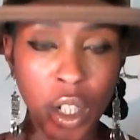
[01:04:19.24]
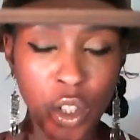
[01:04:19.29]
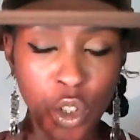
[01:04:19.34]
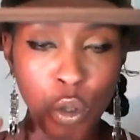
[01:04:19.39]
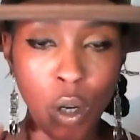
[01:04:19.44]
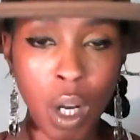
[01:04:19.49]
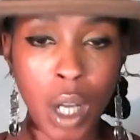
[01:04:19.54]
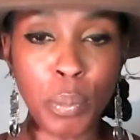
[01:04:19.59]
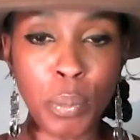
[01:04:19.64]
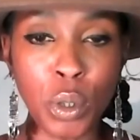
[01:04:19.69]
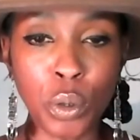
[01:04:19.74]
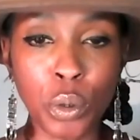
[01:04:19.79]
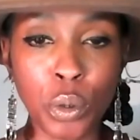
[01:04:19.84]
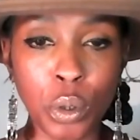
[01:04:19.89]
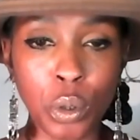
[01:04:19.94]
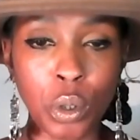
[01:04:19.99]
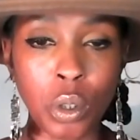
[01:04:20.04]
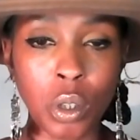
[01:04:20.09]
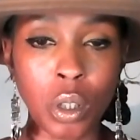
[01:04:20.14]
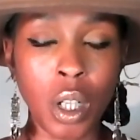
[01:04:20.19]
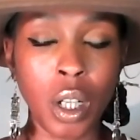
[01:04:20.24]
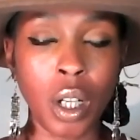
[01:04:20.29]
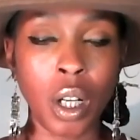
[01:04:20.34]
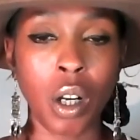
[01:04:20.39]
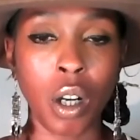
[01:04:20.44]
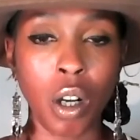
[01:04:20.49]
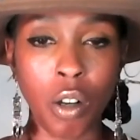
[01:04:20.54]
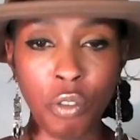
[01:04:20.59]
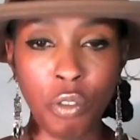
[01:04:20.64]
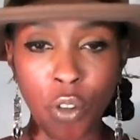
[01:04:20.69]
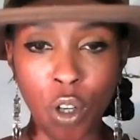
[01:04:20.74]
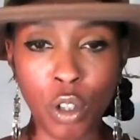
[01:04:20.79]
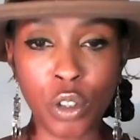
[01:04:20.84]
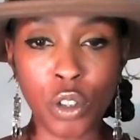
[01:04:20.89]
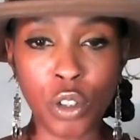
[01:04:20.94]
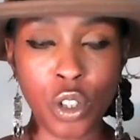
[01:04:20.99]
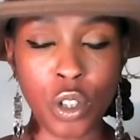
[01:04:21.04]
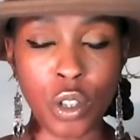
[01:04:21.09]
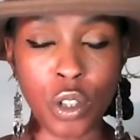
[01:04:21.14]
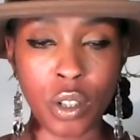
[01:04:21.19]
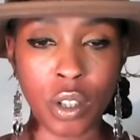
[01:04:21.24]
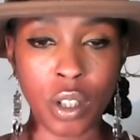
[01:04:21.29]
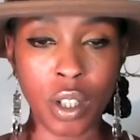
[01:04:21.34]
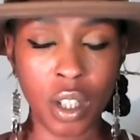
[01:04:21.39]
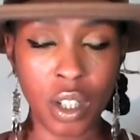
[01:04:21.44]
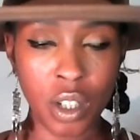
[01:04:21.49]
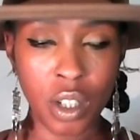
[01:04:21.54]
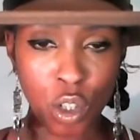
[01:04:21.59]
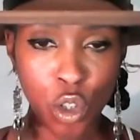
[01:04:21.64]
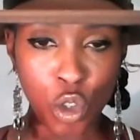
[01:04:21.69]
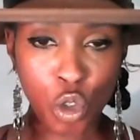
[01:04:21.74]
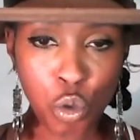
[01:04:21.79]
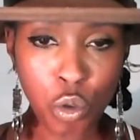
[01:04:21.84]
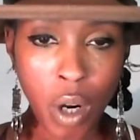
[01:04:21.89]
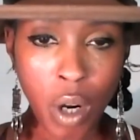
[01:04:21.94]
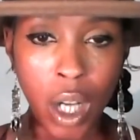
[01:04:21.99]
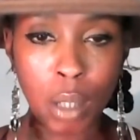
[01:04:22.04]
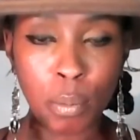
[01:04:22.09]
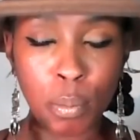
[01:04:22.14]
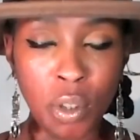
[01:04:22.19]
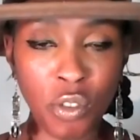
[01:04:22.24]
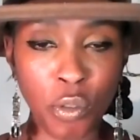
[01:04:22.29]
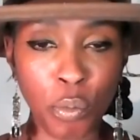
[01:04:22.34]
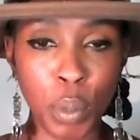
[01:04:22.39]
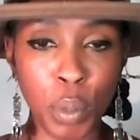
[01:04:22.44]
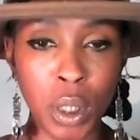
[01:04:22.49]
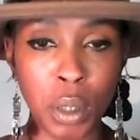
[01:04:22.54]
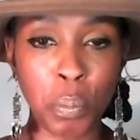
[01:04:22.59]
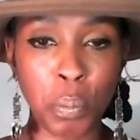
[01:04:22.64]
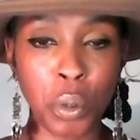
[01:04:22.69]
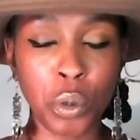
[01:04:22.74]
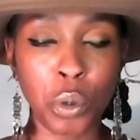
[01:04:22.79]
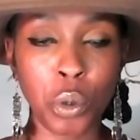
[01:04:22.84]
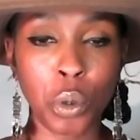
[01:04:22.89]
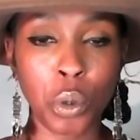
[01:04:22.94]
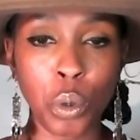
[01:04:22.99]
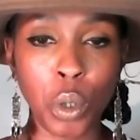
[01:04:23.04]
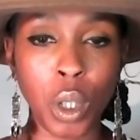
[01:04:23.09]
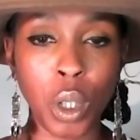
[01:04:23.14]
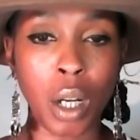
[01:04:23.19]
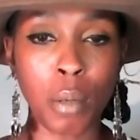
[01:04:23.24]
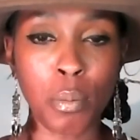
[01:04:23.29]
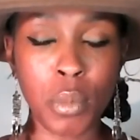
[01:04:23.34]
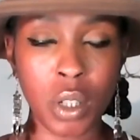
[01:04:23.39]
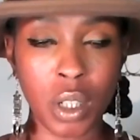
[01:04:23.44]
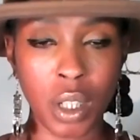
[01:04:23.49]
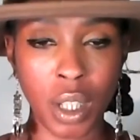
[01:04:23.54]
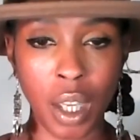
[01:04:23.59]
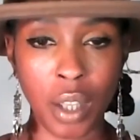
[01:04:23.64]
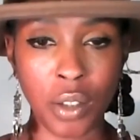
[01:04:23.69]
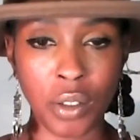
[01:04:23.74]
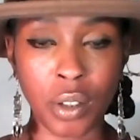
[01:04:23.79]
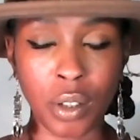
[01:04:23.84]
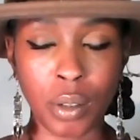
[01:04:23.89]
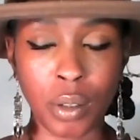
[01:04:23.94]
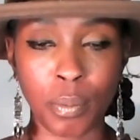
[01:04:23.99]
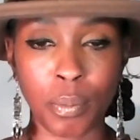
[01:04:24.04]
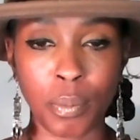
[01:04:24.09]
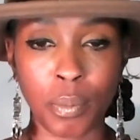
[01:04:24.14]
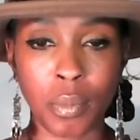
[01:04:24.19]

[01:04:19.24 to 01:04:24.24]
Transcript: tribunal of conscience is a tribe of people who come together,